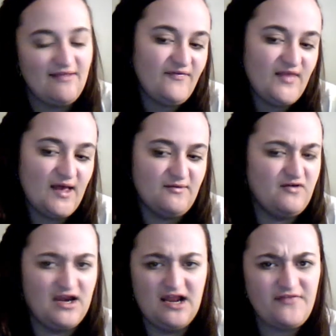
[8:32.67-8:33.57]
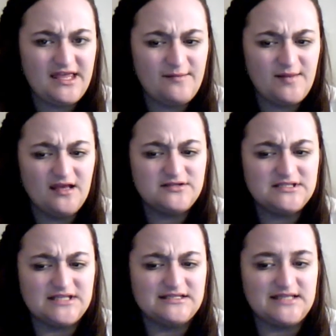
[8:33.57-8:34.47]
I think that would be fun I don't think anybody
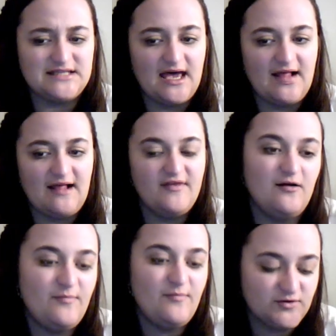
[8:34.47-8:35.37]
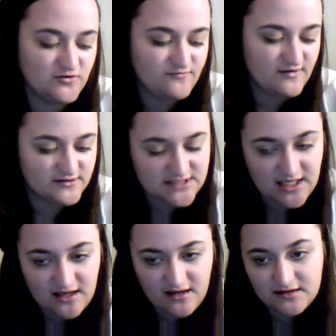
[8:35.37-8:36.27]
else does that I think I know people do favorite
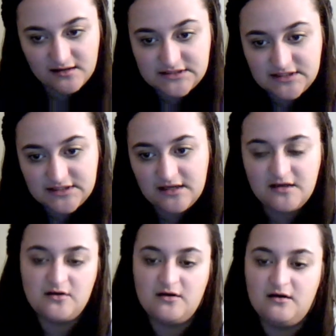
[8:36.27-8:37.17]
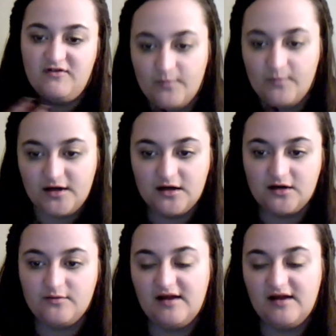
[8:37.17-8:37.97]
songs favorite book